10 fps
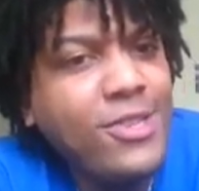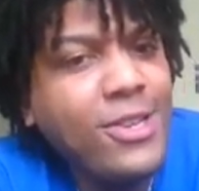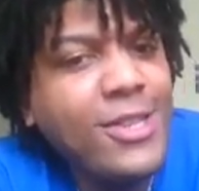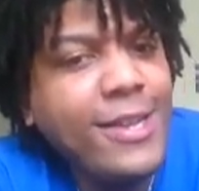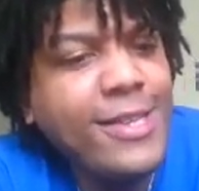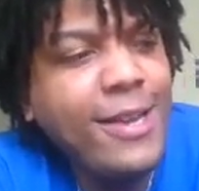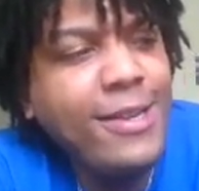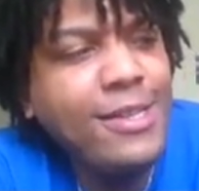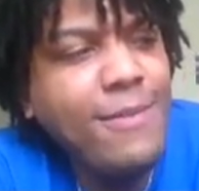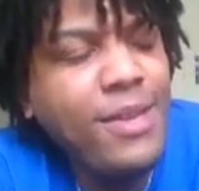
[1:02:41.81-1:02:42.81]
Just like they
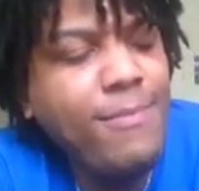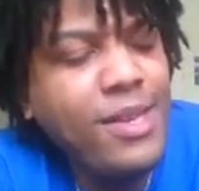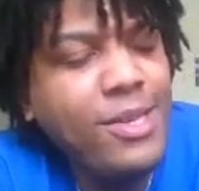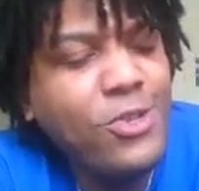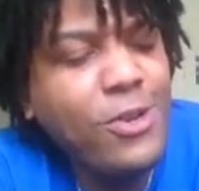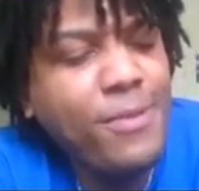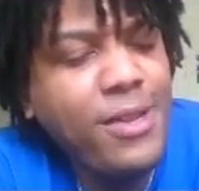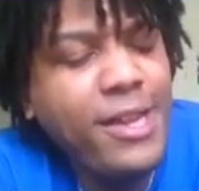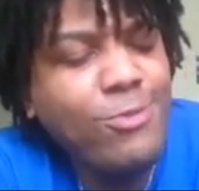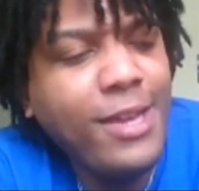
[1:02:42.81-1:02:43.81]
need to miss Triple
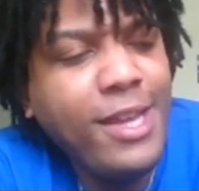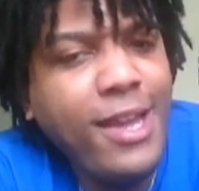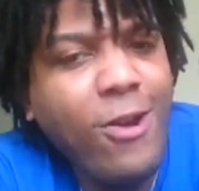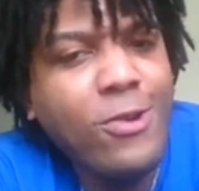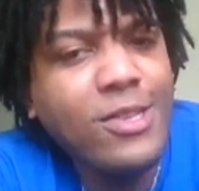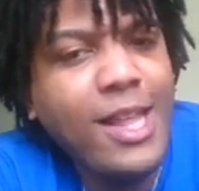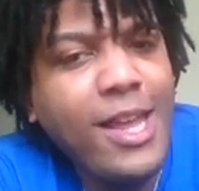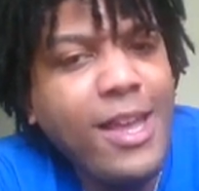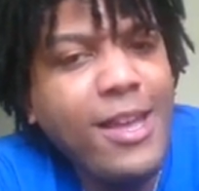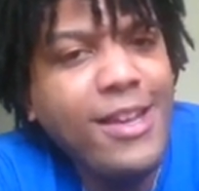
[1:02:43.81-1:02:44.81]
H when he hurt his
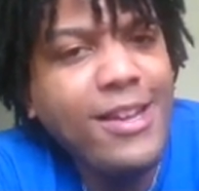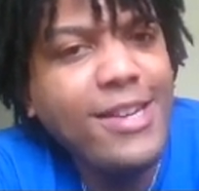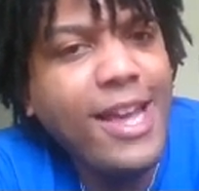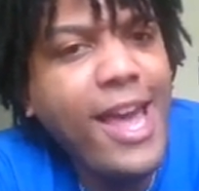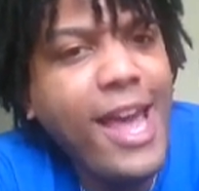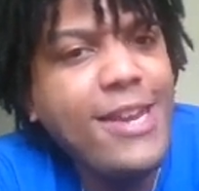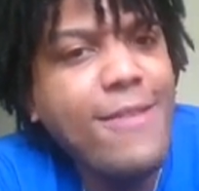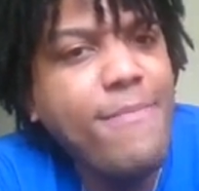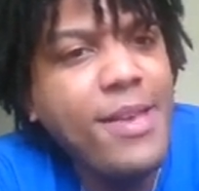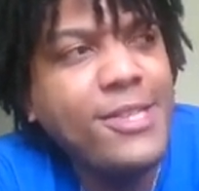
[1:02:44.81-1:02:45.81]
leg. They had to
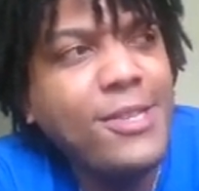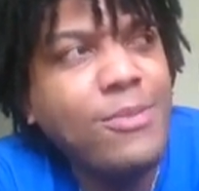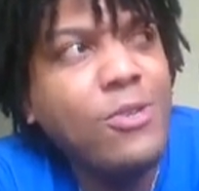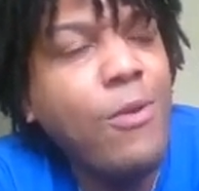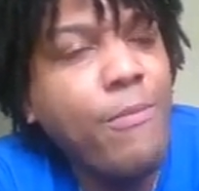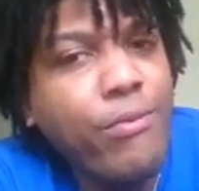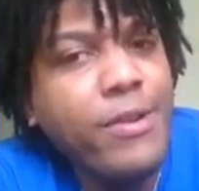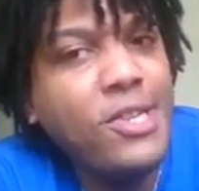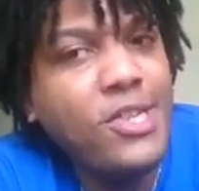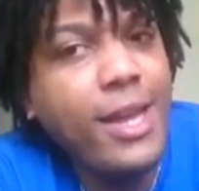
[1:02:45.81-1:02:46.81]
miss him to
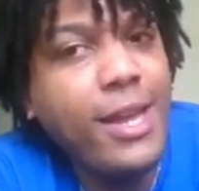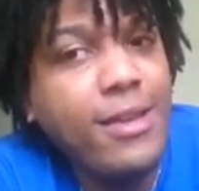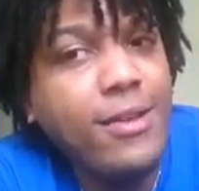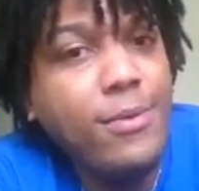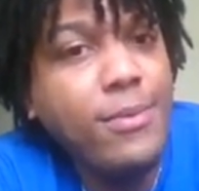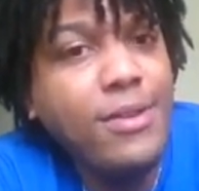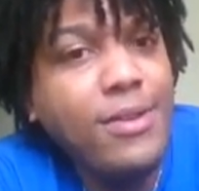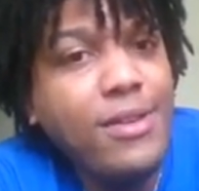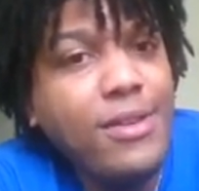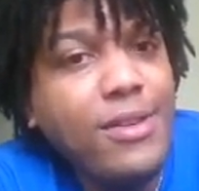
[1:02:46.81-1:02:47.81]
appreciate him.
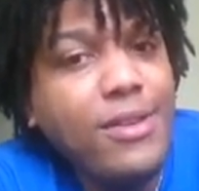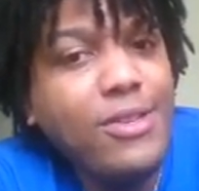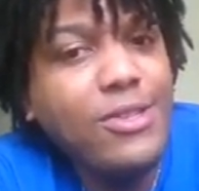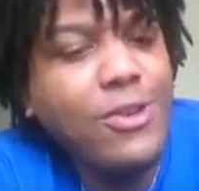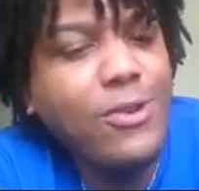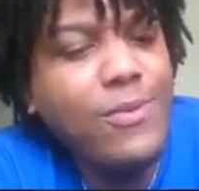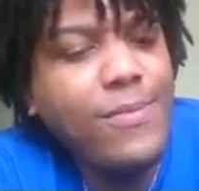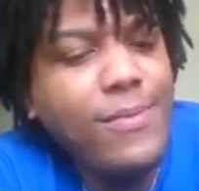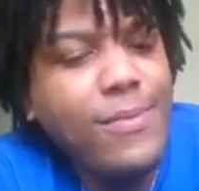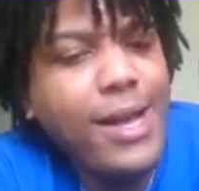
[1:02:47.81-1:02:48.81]
So,
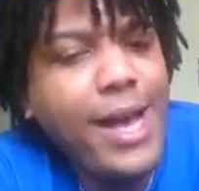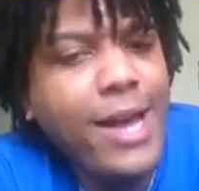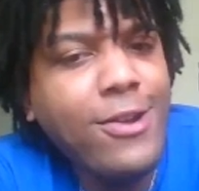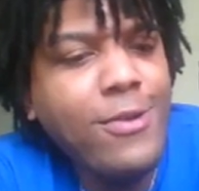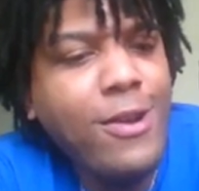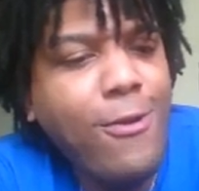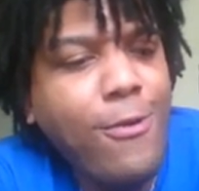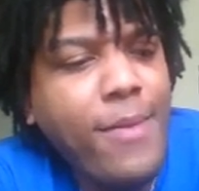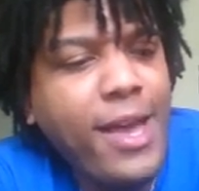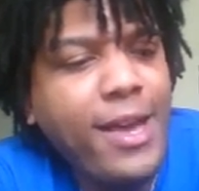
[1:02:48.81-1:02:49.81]
yeah. I don't know,
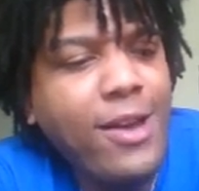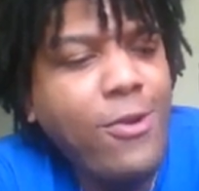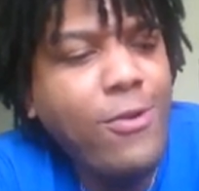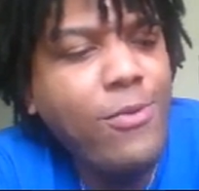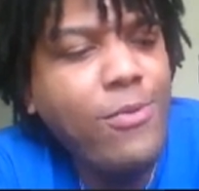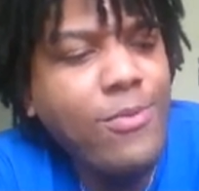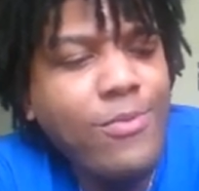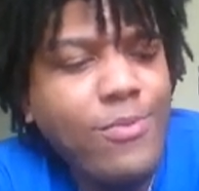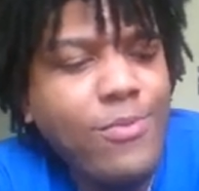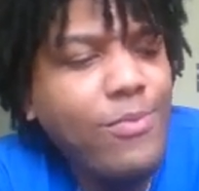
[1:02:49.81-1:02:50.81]
man. Go
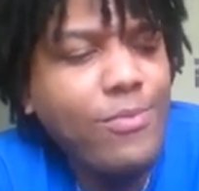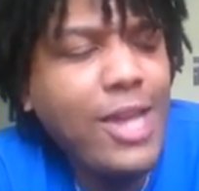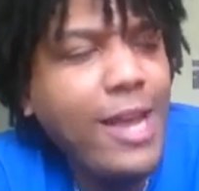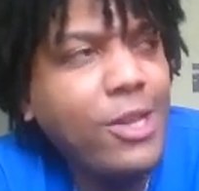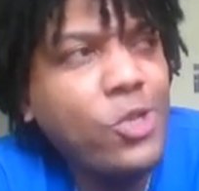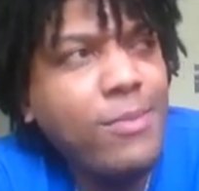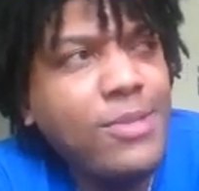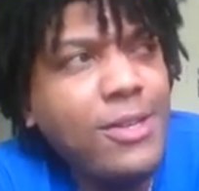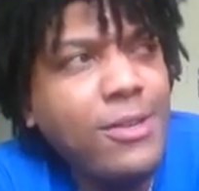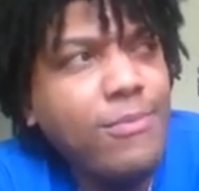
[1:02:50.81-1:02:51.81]
take a trip
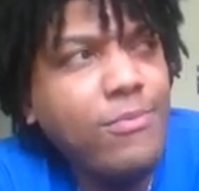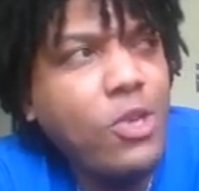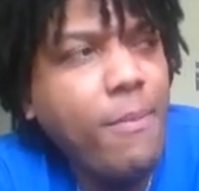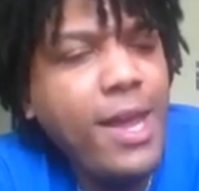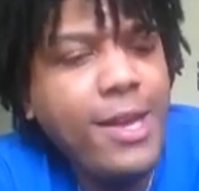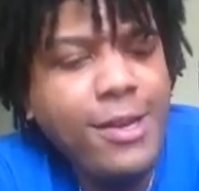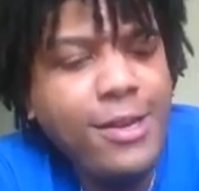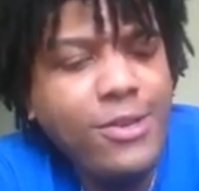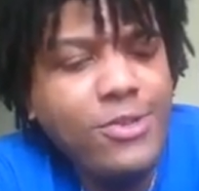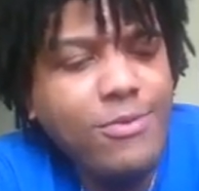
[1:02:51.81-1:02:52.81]
to
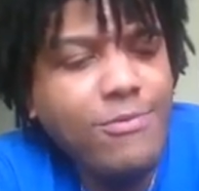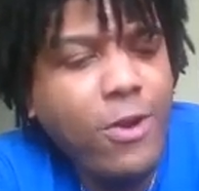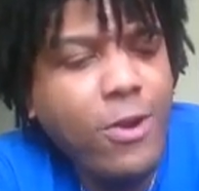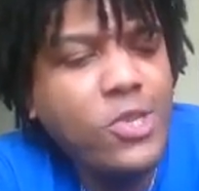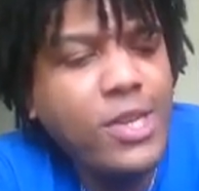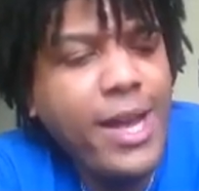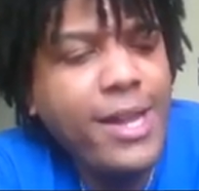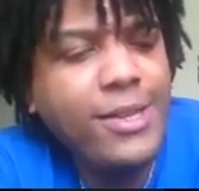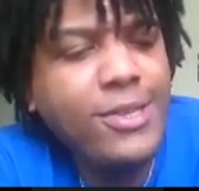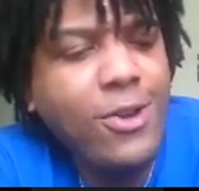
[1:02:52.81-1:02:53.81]
Jamaica, Virgin
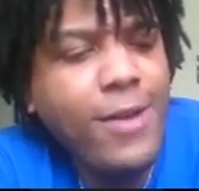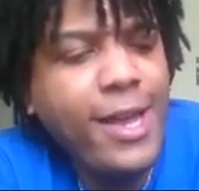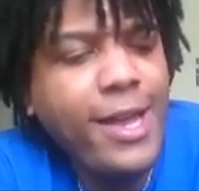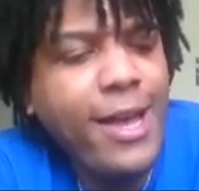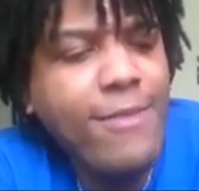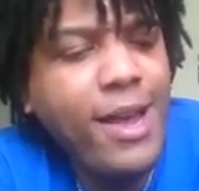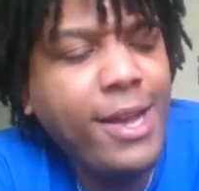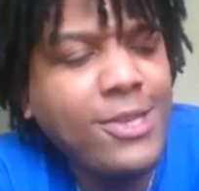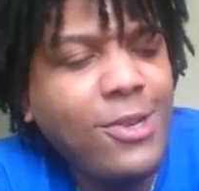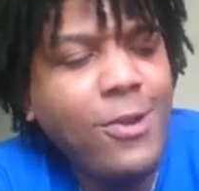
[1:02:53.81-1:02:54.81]
Islands, go hang out in
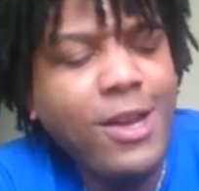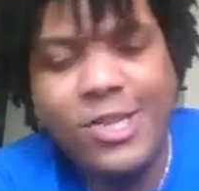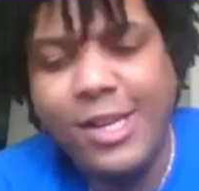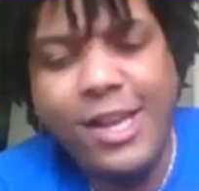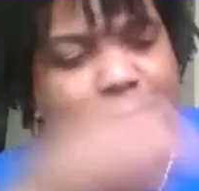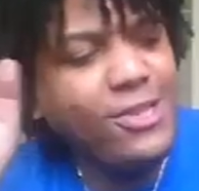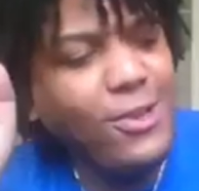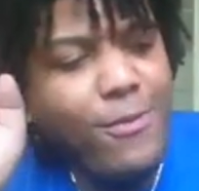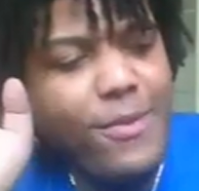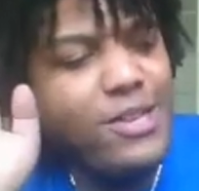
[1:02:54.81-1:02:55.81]
Mexico because you love it
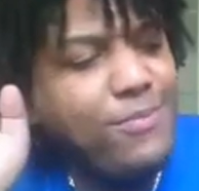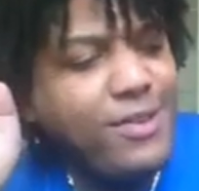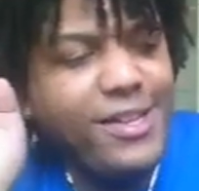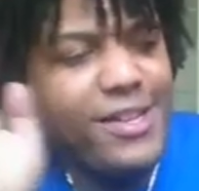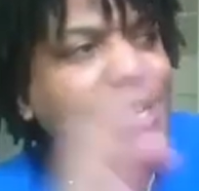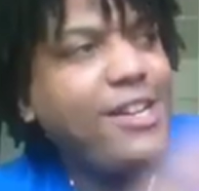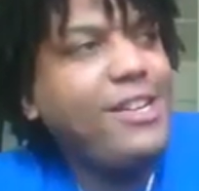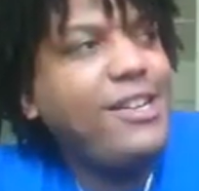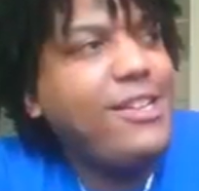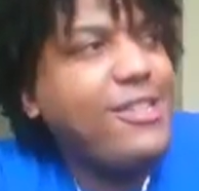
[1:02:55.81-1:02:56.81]
so much. But,
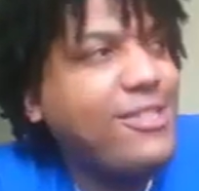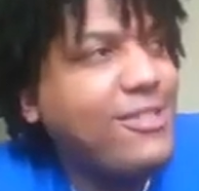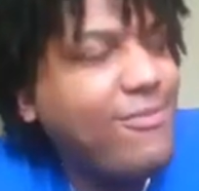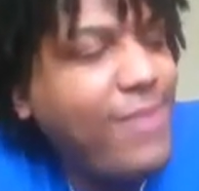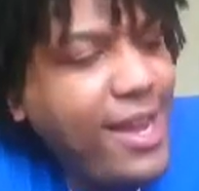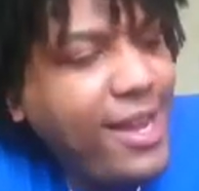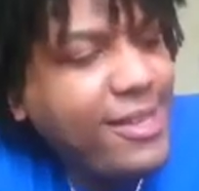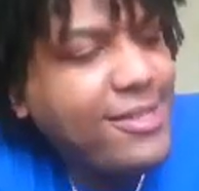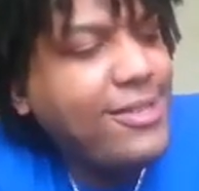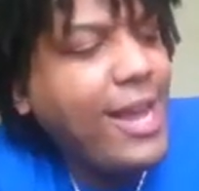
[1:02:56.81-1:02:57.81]
man,
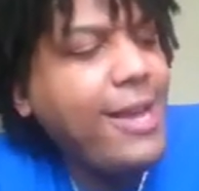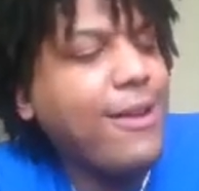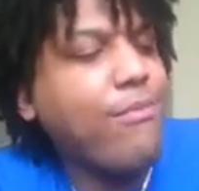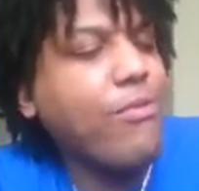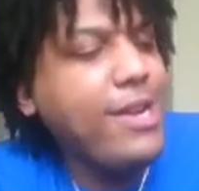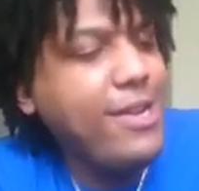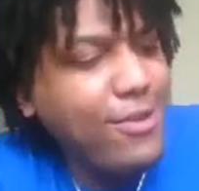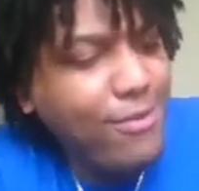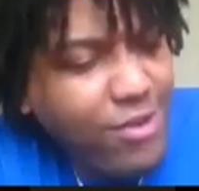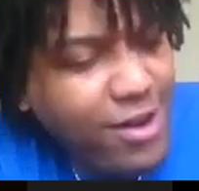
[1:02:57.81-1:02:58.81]
take a
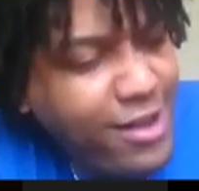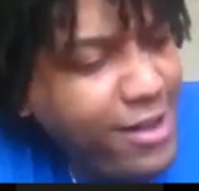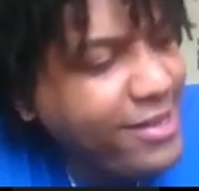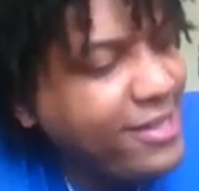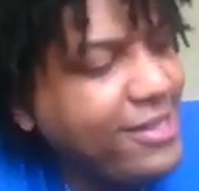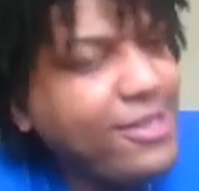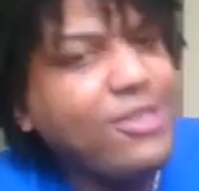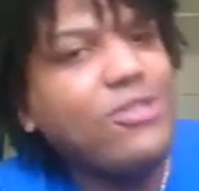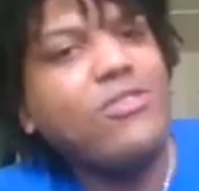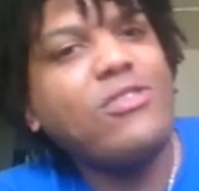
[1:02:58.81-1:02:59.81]
breather, bro,
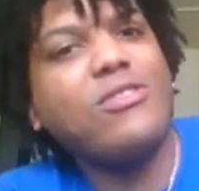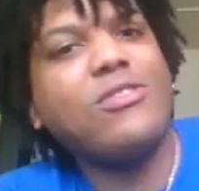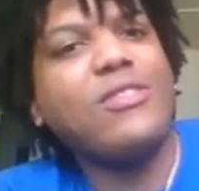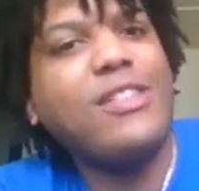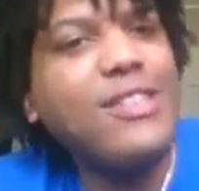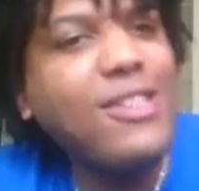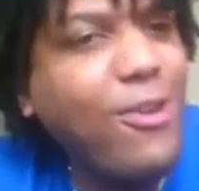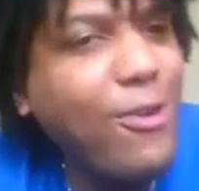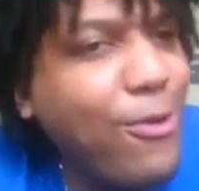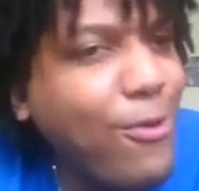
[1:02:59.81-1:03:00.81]
because, this
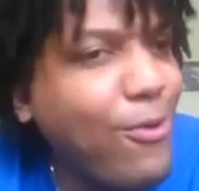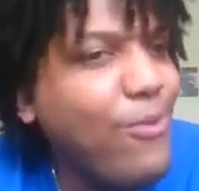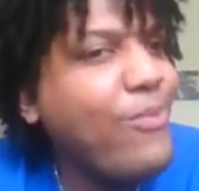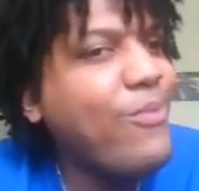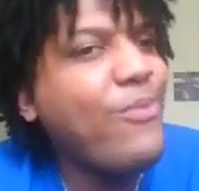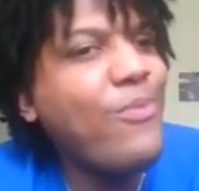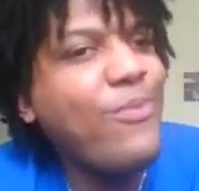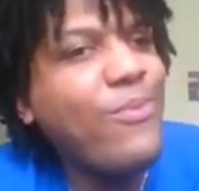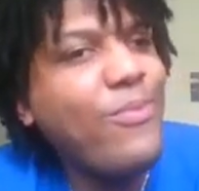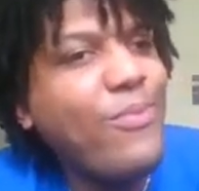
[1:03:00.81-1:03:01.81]
whole...
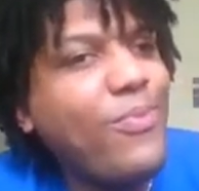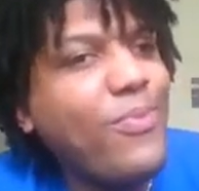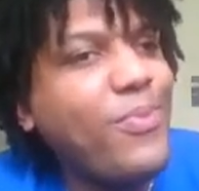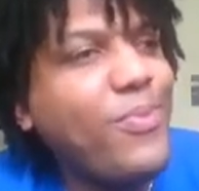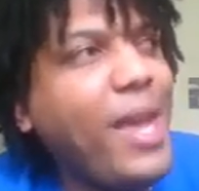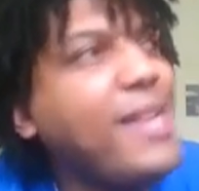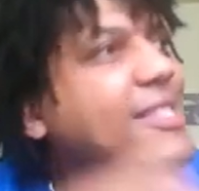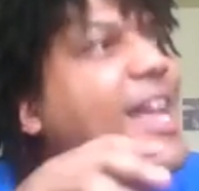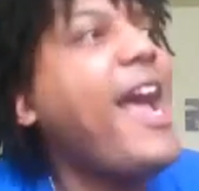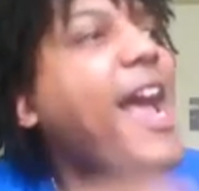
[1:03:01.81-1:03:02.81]
It's
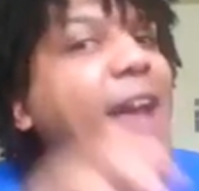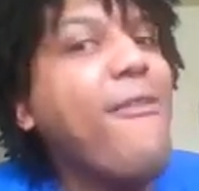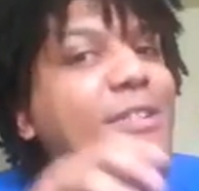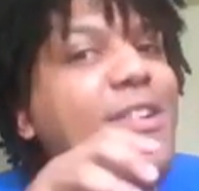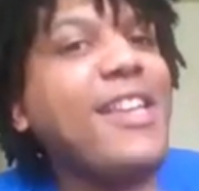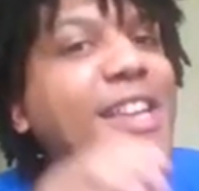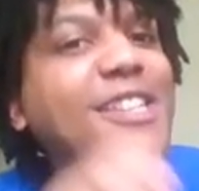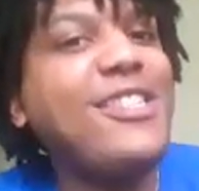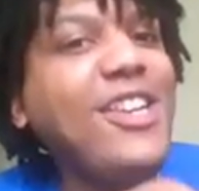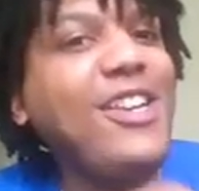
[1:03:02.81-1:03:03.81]
not everything
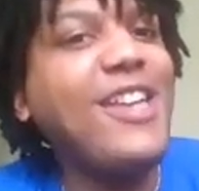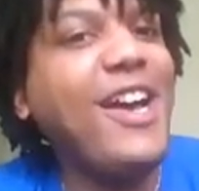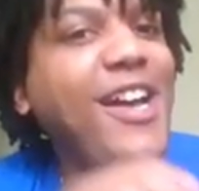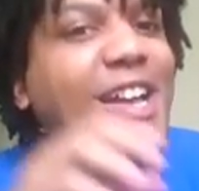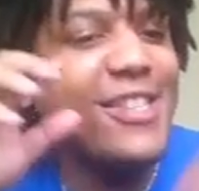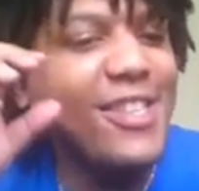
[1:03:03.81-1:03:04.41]
she does.